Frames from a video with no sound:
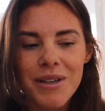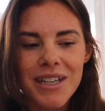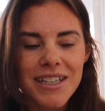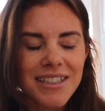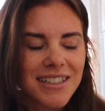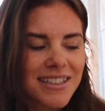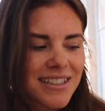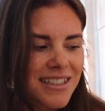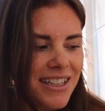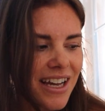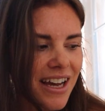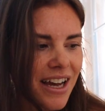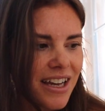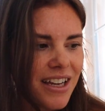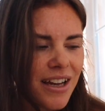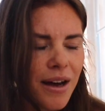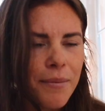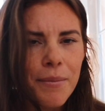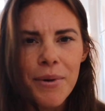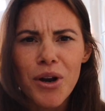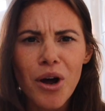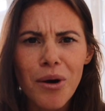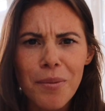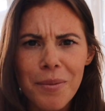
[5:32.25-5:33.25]
but it's a
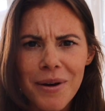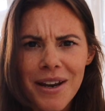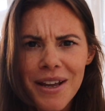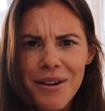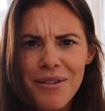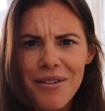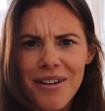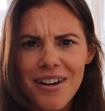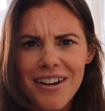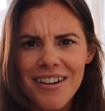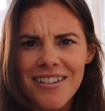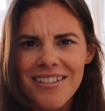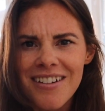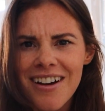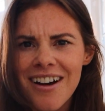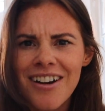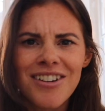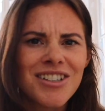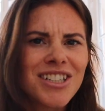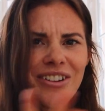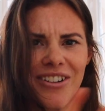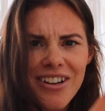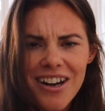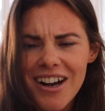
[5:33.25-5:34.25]
Monopoly one.
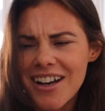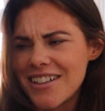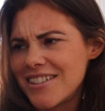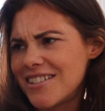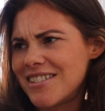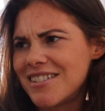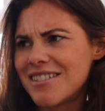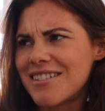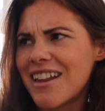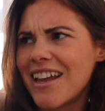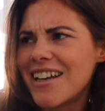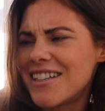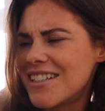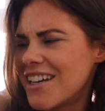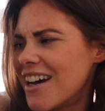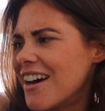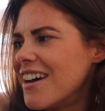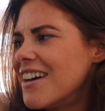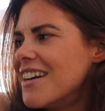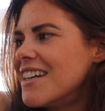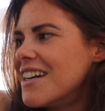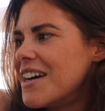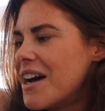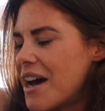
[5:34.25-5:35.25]
I'll show you guys
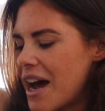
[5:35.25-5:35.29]
later.